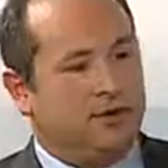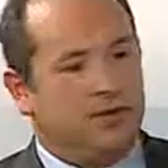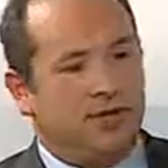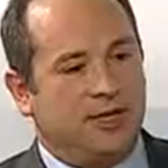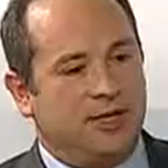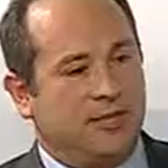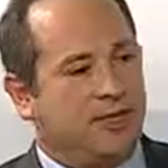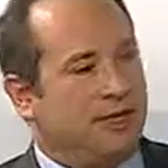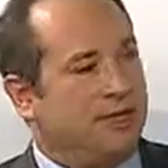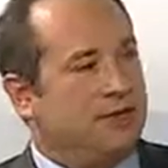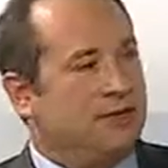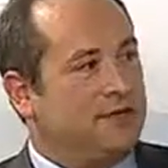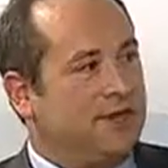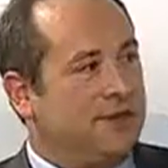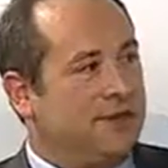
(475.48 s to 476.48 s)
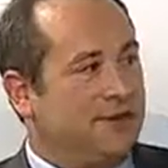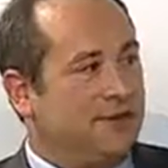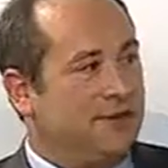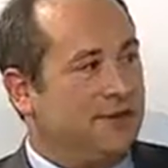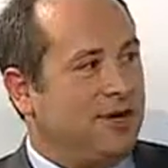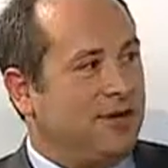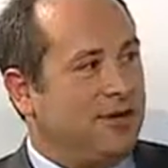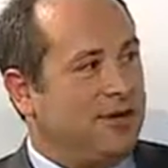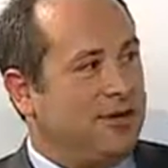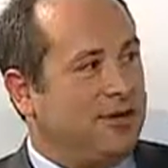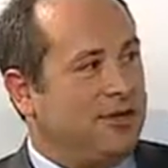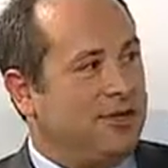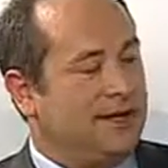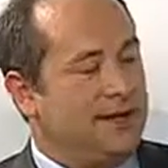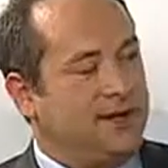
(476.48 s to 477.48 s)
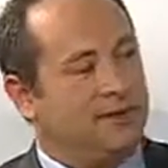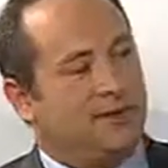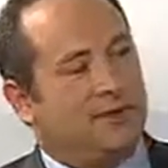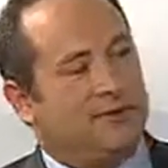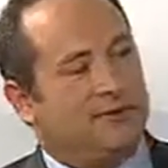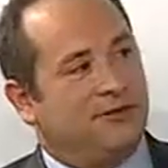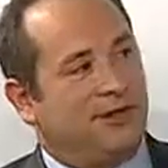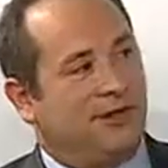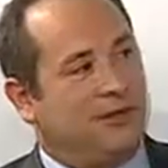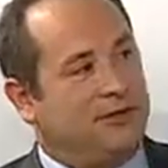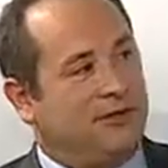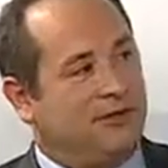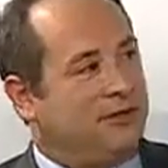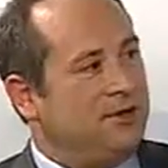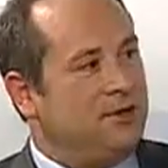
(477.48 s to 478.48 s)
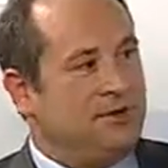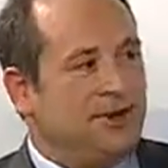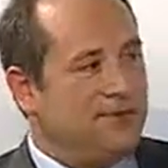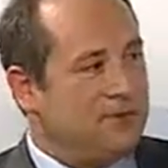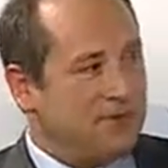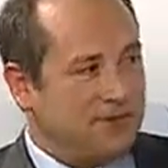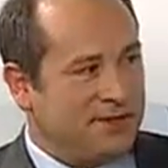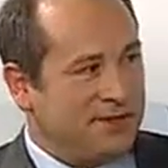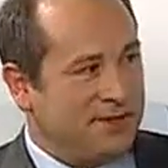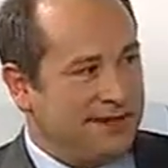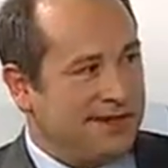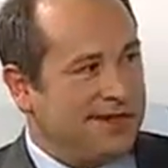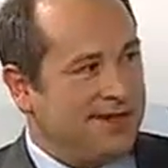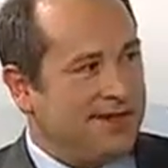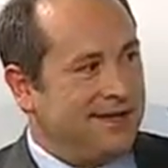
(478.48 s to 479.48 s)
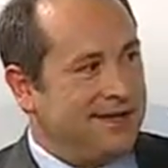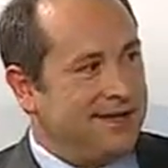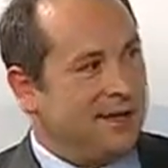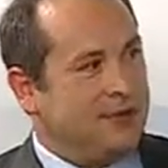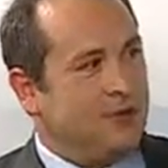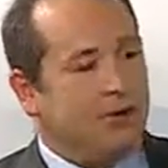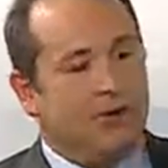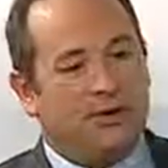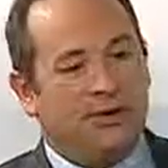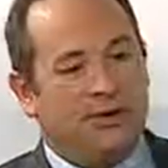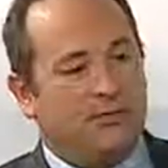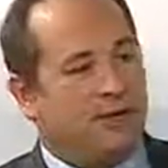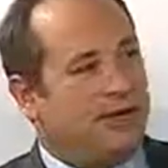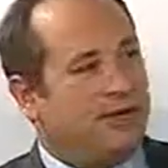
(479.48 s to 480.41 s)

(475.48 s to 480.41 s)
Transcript: may be devastatingly horrible and you're doing fine. You're not ready for surgery yet. Or you might